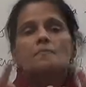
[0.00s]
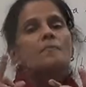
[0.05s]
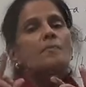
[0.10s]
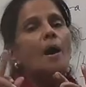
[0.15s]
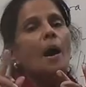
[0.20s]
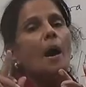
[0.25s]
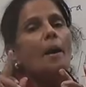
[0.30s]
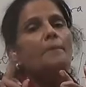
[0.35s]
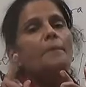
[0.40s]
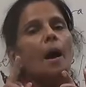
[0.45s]

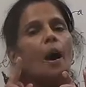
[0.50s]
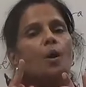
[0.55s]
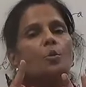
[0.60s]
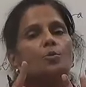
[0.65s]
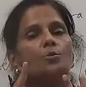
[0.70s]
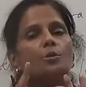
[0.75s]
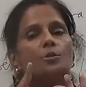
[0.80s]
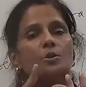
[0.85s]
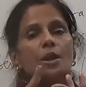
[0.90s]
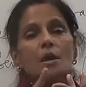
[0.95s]

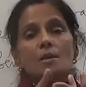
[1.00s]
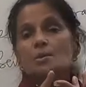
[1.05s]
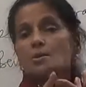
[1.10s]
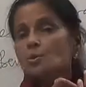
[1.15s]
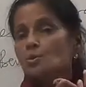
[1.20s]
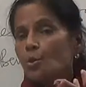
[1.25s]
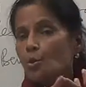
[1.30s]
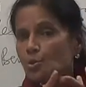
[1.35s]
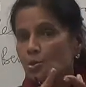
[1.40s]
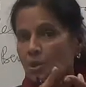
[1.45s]
about the
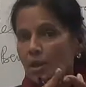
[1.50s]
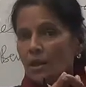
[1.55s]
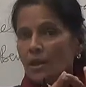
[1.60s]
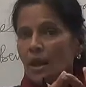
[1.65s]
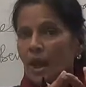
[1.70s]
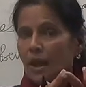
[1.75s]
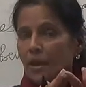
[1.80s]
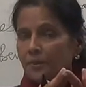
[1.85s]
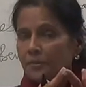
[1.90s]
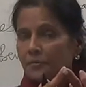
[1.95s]
social
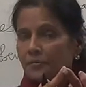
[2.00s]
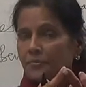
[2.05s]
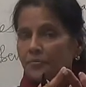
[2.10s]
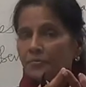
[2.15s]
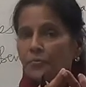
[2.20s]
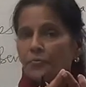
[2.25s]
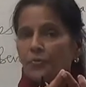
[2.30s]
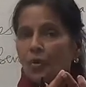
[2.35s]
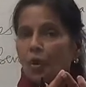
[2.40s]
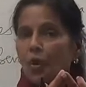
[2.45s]
life
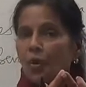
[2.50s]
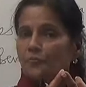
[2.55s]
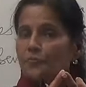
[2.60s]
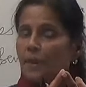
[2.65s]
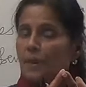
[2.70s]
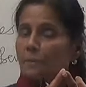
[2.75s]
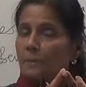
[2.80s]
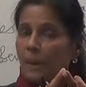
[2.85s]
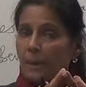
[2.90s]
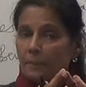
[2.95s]
of the
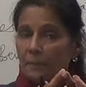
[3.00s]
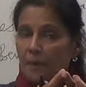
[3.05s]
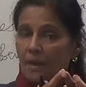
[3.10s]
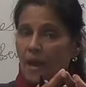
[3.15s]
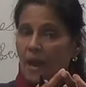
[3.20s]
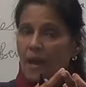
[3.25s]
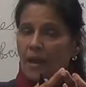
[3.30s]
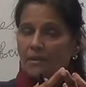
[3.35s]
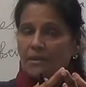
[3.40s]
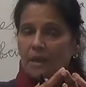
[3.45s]
people
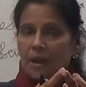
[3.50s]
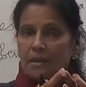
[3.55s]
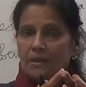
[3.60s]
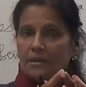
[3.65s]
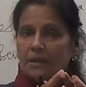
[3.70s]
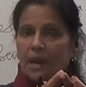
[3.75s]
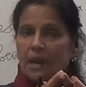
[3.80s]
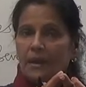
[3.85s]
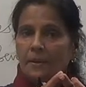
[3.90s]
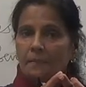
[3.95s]
at that
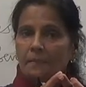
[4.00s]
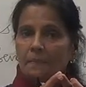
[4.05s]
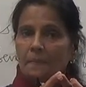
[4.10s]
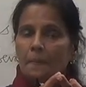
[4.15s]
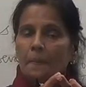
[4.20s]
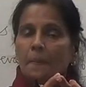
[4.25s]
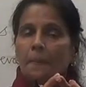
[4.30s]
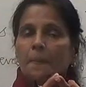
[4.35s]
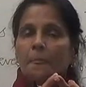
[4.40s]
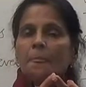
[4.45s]
time,
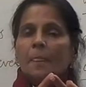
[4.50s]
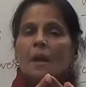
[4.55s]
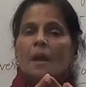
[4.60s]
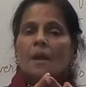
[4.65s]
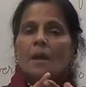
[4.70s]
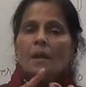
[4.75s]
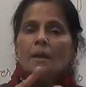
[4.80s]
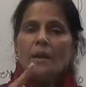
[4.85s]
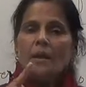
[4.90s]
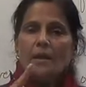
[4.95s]

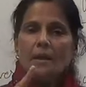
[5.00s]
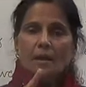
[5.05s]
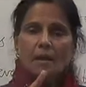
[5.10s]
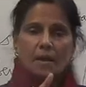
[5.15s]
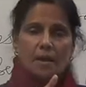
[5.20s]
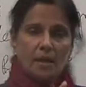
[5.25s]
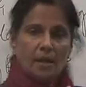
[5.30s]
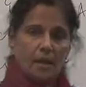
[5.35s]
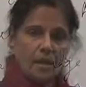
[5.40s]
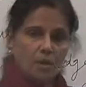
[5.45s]

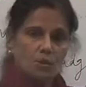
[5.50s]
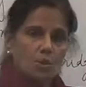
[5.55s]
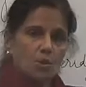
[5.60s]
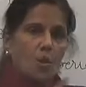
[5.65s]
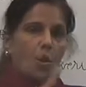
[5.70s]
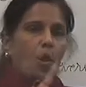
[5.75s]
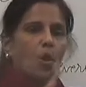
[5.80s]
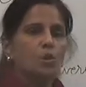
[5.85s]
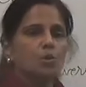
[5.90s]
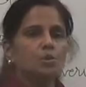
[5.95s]
it
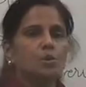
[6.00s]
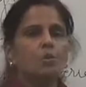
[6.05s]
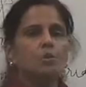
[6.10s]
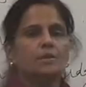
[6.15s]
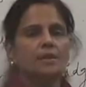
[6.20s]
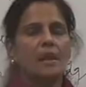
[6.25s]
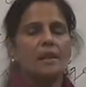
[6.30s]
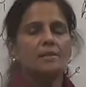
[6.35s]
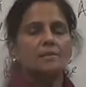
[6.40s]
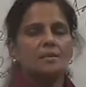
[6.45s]
also
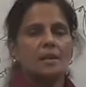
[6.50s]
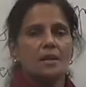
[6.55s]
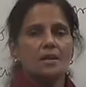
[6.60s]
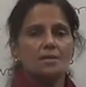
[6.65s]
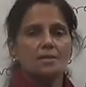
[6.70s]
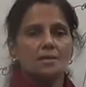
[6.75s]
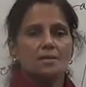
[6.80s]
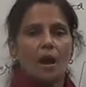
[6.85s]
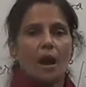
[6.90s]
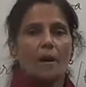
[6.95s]
tells
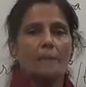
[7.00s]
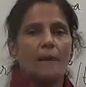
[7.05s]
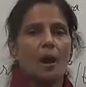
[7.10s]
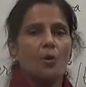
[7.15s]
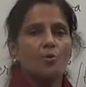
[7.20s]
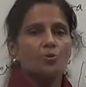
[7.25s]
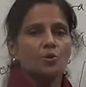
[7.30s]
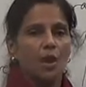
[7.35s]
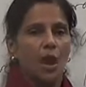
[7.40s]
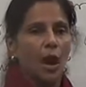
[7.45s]
us
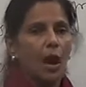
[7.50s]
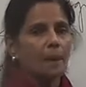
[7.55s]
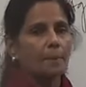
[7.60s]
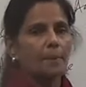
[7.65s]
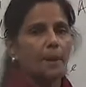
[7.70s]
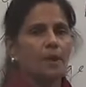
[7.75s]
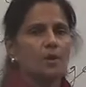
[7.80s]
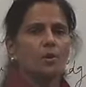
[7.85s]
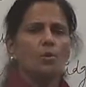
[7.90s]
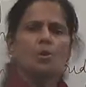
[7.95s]
about
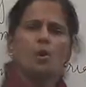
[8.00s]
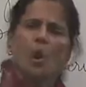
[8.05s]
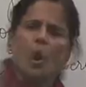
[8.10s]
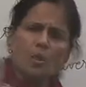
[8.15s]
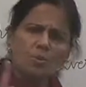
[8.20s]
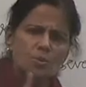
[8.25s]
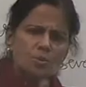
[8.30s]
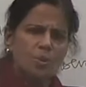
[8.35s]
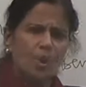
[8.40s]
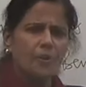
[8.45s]
Akbar,
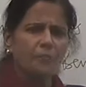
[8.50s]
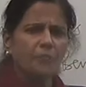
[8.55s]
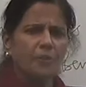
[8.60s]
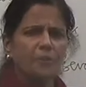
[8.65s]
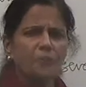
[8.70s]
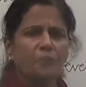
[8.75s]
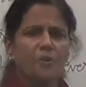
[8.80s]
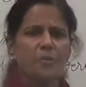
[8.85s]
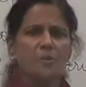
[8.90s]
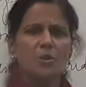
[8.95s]
lots of
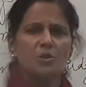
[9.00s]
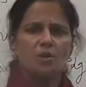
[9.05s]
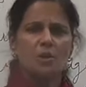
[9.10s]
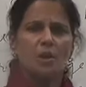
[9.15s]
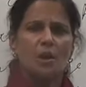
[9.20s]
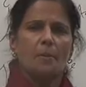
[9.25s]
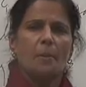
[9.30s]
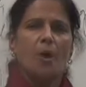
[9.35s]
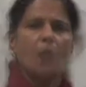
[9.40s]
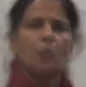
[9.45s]
information
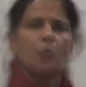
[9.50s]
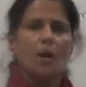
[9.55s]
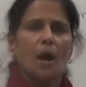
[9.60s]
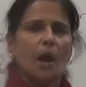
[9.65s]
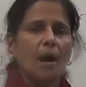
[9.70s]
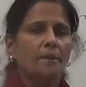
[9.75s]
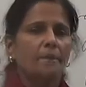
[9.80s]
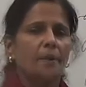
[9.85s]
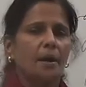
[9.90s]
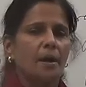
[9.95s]
about
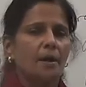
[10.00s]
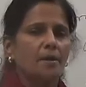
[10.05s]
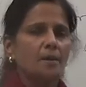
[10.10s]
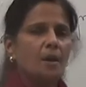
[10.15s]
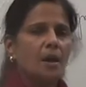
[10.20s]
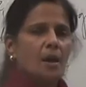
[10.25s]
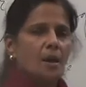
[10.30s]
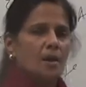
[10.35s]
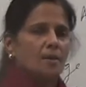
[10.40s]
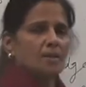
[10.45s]
Akbar,
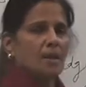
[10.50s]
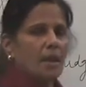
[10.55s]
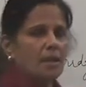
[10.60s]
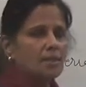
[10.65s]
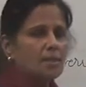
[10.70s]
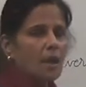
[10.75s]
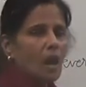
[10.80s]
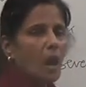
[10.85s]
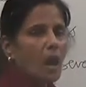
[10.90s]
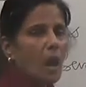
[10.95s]
that
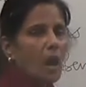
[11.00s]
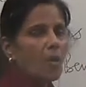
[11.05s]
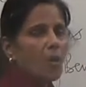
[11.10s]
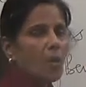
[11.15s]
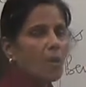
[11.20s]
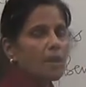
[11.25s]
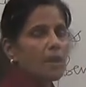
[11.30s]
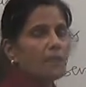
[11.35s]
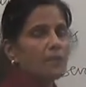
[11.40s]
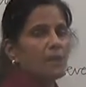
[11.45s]
how
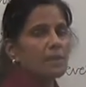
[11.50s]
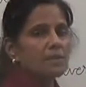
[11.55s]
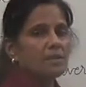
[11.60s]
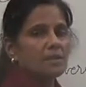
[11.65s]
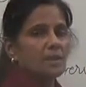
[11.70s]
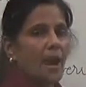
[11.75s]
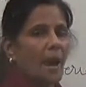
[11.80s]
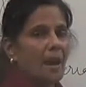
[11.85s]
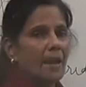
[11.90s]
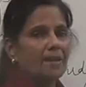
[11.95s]
he was
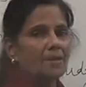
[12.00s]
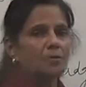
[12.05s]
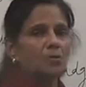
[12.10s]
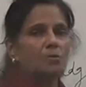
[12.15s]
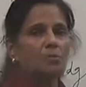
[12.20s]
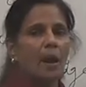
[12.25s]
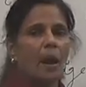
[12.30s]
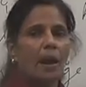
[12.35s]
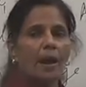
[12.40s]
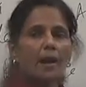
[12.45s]
liked
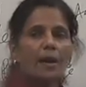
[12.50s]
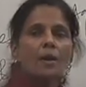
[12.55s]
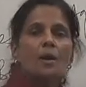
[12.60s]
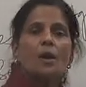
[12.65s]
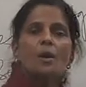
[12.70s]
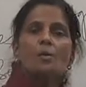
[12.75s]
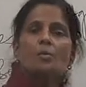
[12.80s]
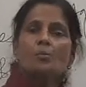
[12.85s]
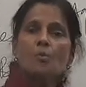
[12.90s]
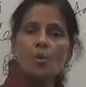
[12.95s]
by
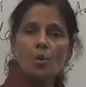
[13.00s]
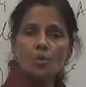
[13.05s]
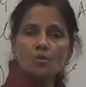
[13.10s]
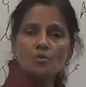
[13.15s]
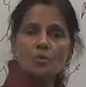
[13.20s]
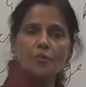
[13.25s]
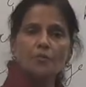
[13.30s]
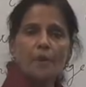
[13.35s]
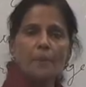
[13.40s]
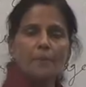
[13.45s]
most
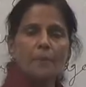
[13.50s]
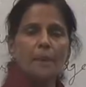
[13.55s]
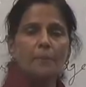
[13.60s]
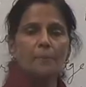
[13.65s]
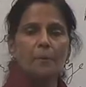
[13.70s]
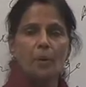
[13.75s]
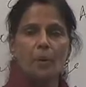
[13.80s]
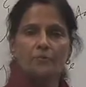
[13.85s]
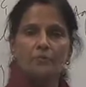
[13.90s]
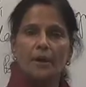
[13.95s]
of the
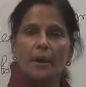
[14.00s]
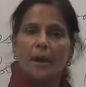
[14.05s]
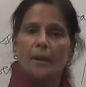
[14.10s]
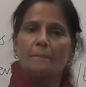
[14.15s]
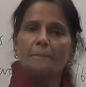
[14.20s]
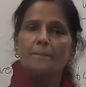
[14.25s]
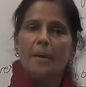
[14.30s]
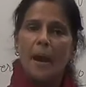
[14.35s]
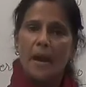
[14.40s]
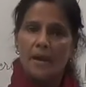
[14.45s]
people of the
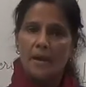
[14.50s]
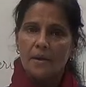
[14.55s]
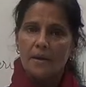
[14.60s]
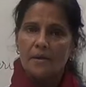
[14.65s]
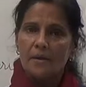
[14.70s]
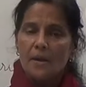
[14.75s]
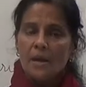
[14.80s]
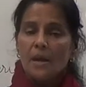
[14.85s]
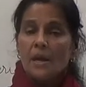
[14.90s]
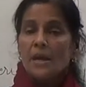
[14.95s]
empire.
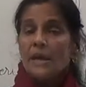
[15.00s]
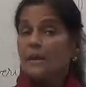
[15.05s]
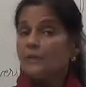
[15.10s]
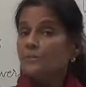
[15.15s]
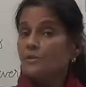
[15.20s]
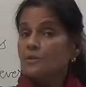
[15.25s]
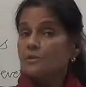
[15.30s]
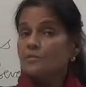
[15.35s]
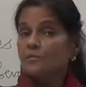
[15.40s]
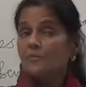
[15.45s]
He
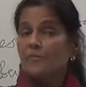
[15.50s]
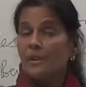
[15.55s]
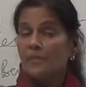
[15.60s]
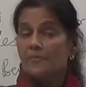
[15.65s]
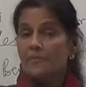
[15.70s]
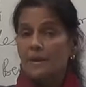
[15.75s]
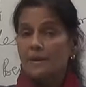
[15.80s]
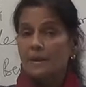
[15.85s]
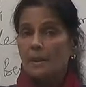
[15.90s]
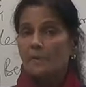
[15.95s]
was
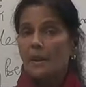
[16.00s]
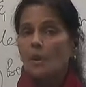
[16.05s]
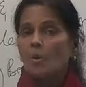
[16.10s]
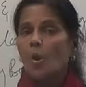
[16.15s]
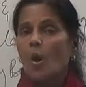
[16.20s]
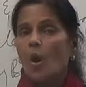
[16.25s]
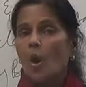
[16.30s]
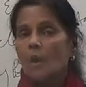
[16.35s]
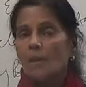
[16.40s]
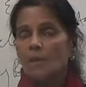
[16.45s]
favorite among
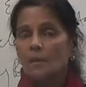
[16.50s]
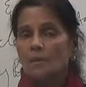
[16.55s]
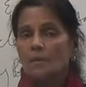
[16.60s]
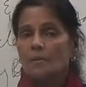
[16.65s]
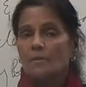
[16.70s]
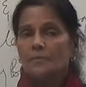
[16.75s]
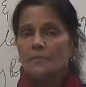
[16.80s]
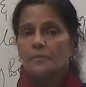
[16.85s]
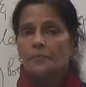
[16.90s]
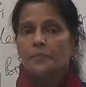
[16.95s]
all.
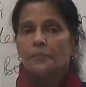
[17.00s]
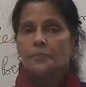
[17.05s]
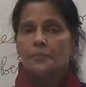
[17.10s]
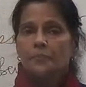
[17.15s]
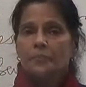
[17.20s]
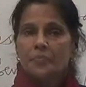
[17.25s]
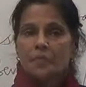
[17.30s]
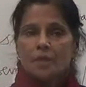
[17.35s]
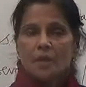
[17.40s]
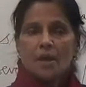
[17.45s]

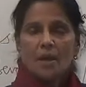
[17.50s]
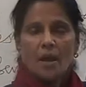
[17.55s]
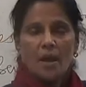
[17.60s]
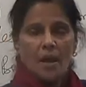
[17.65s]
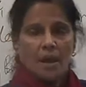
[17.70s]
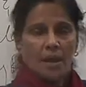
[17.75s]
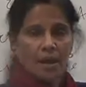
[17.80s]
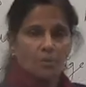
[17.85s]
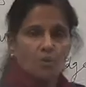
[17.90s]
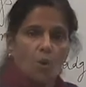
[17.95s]

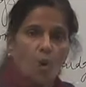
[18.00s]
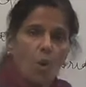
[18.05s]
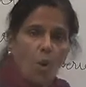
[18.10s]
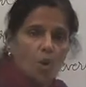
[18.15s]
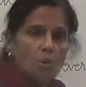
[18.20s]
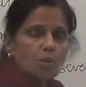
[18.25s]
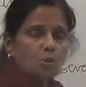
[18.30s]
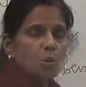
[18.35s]
It also